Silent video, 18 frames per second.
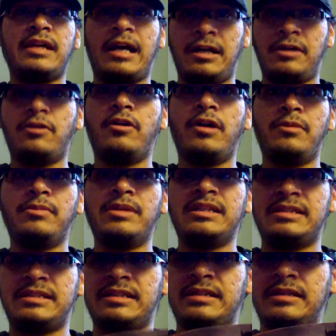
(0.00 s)
I know I
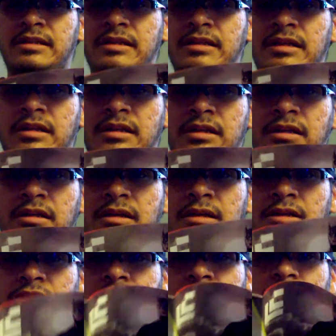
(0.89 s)
missed it.
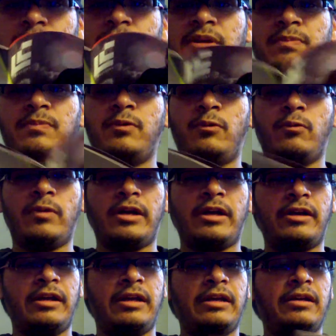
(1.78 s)
It showed people
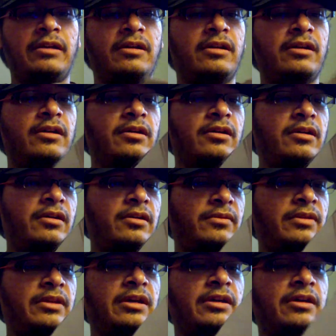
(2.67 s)
wearing
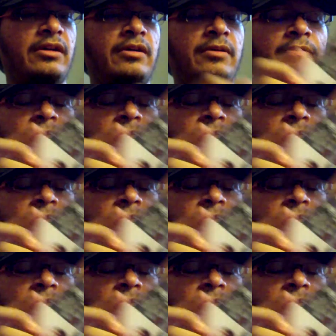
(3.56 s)
the